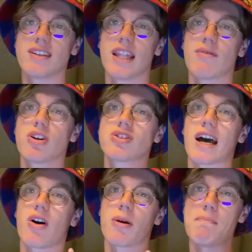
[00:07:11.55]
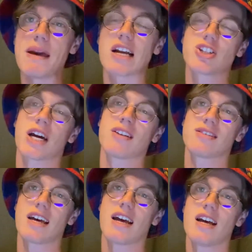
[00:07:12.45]
They've lost out on a big chance
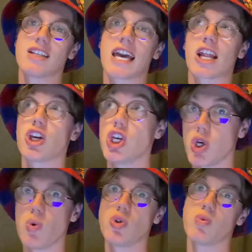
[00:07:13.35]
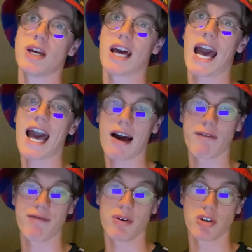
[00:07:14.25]
there to get a huge win at
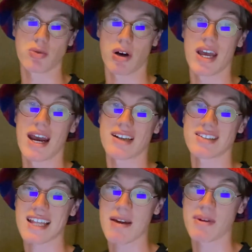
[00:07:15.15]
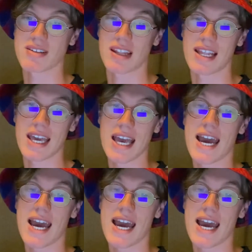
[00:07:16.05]
Anfield as well, and a statement to the league.